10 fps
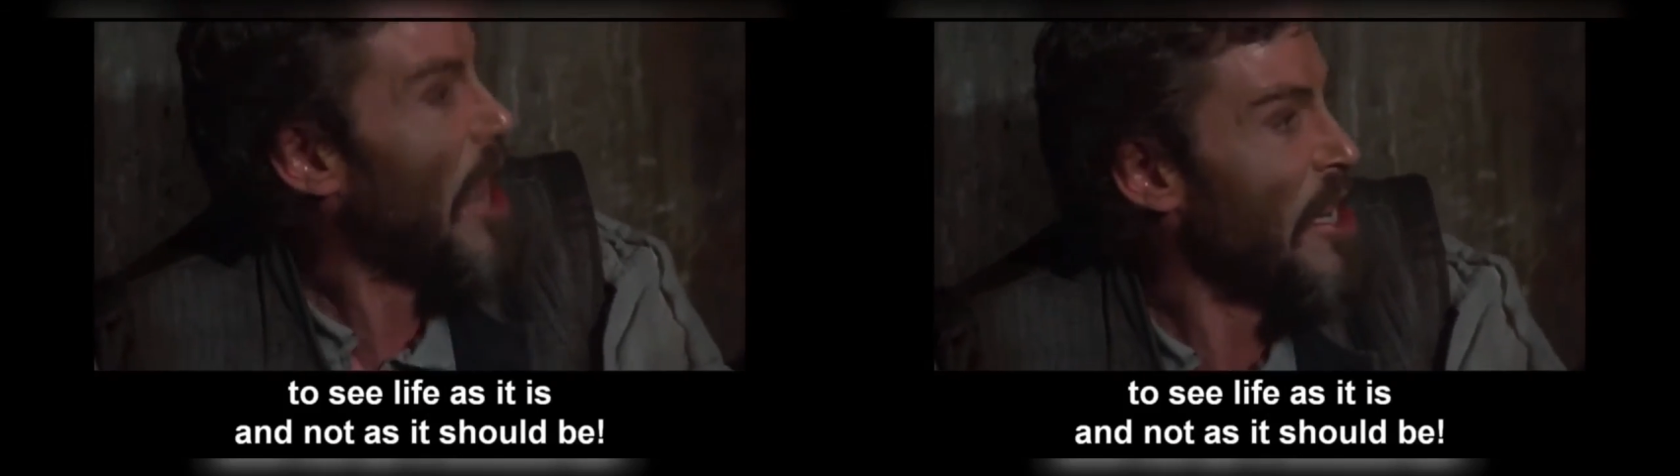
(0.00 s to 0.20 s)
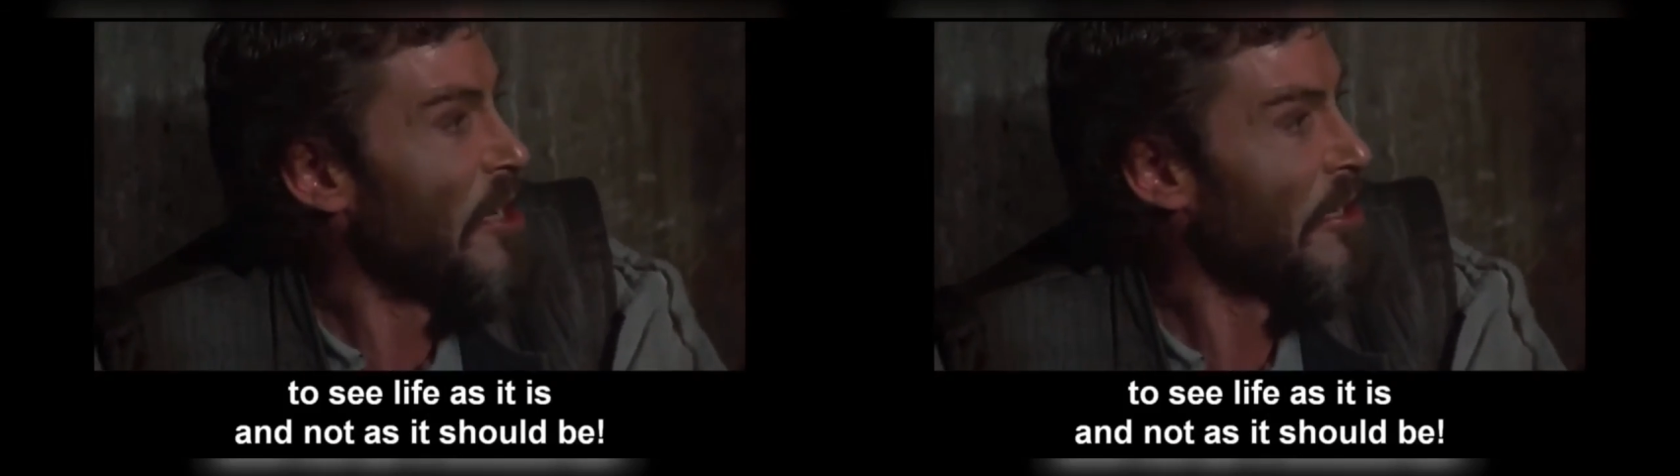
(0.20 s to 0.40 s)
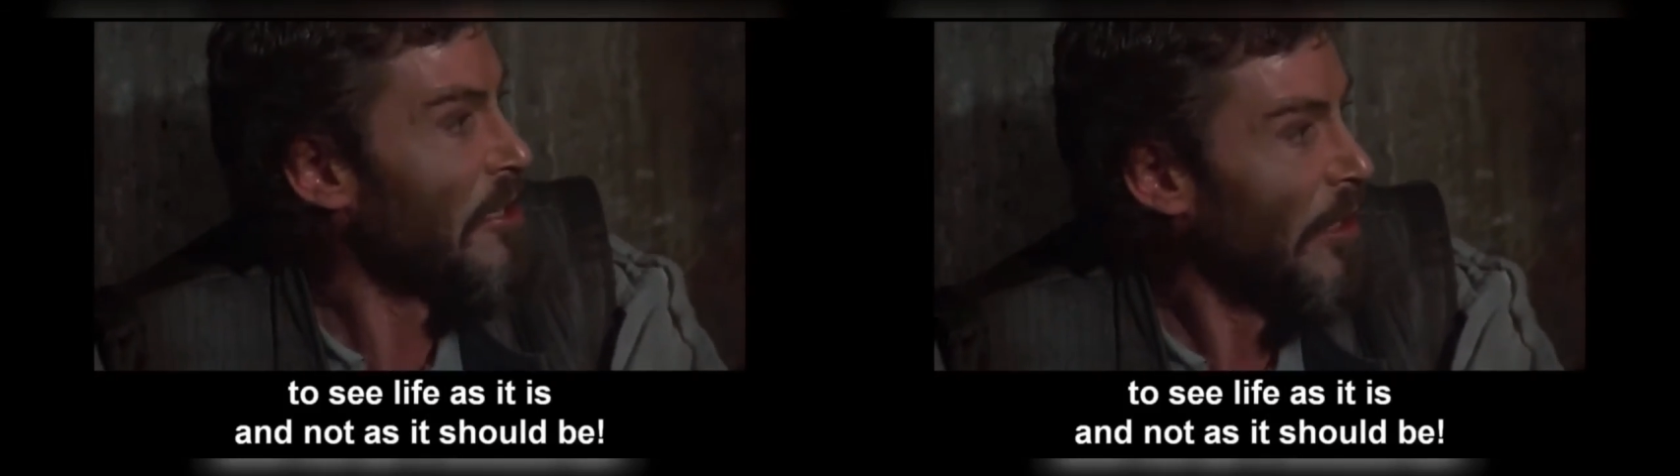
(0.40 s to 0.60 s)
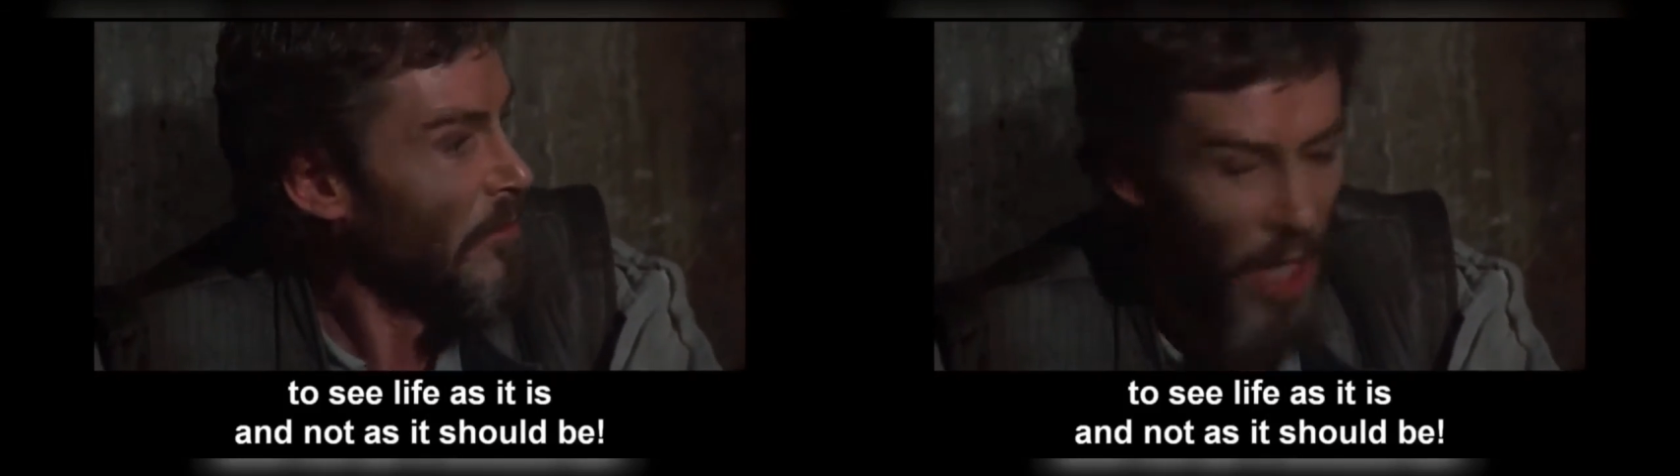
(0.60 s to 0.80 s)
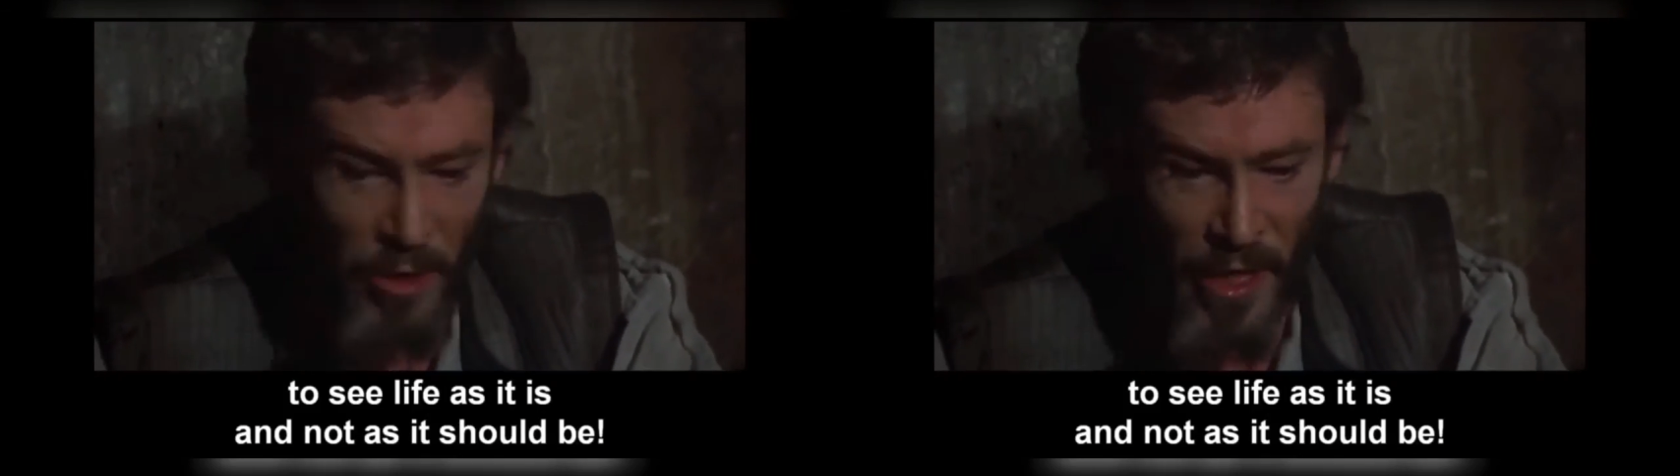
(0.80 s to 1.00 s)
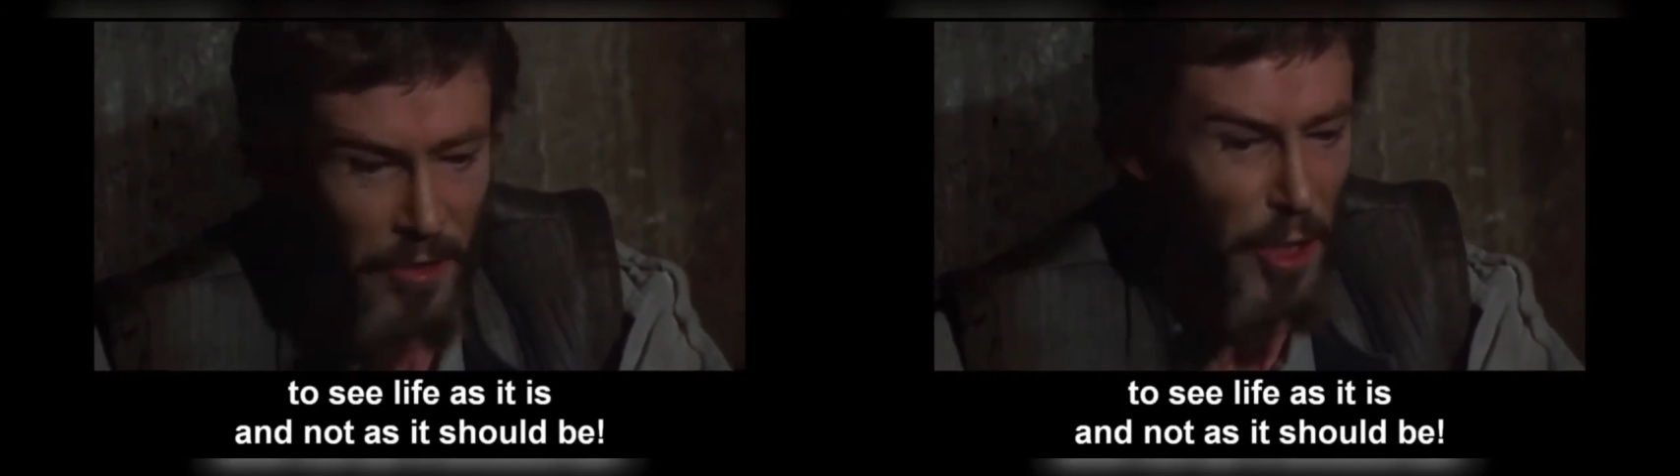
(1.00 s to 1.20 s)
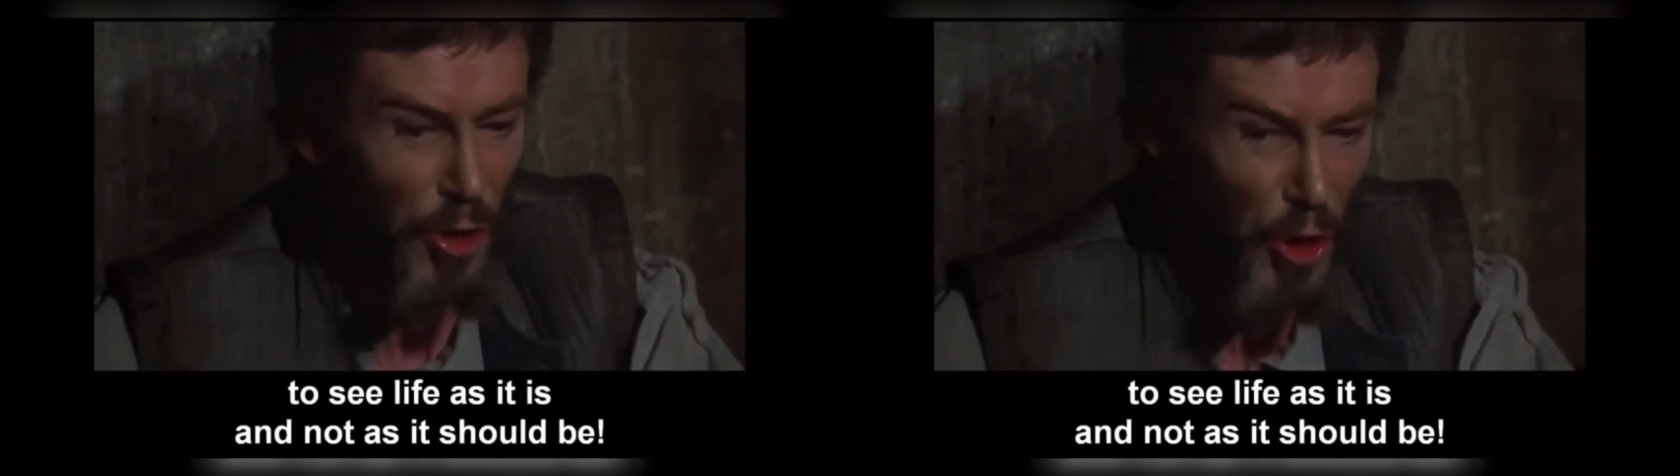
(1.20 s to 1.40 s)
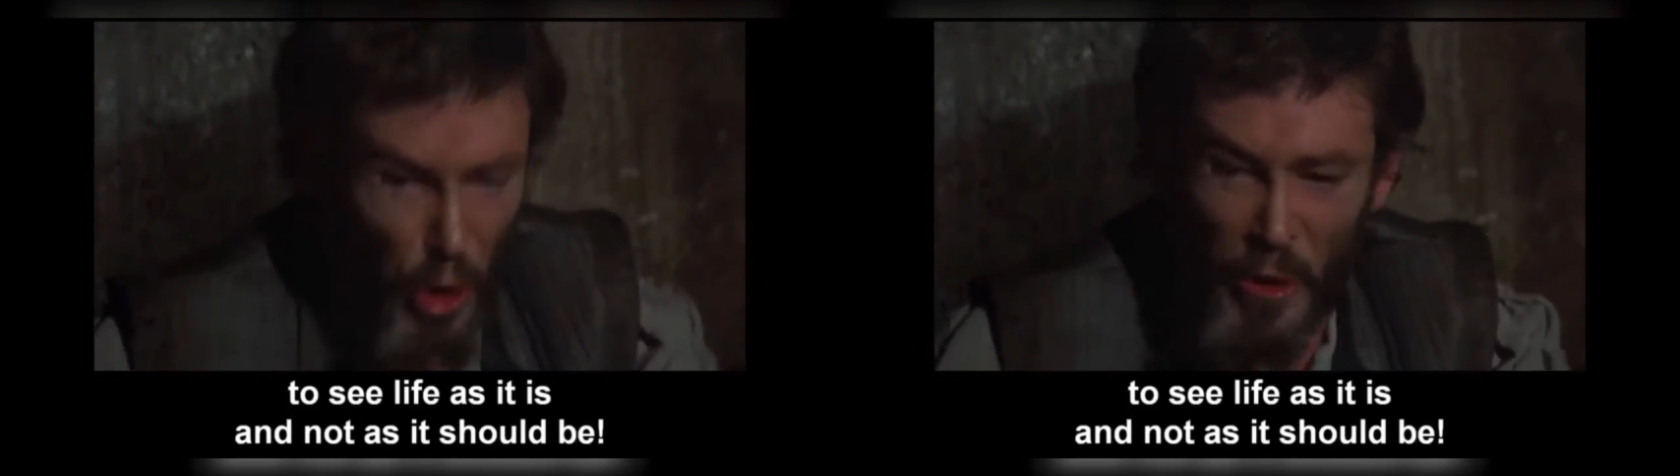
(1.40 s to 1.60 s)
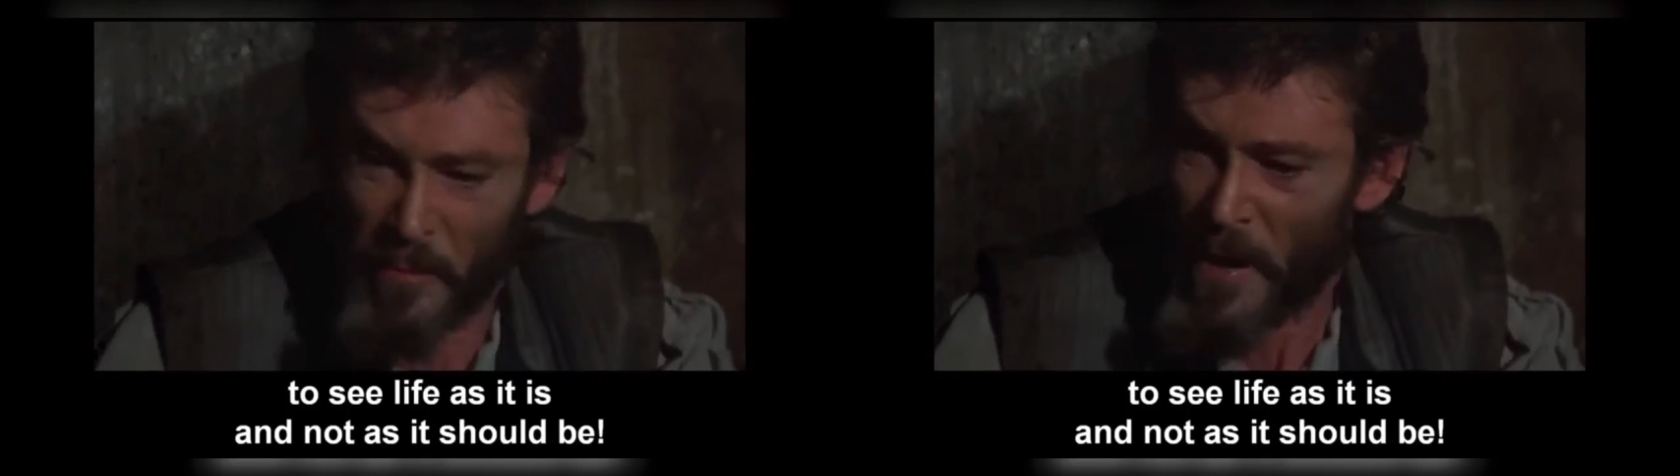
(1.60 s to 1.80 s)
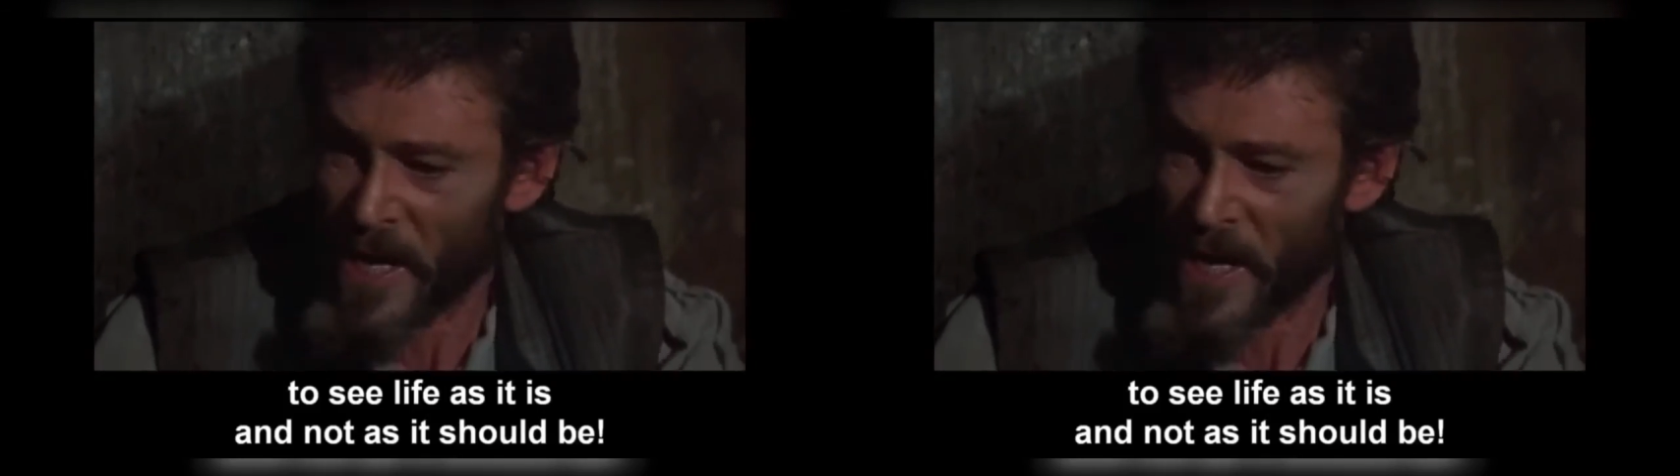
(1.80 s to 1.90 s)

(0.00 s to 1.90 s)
is and not as it should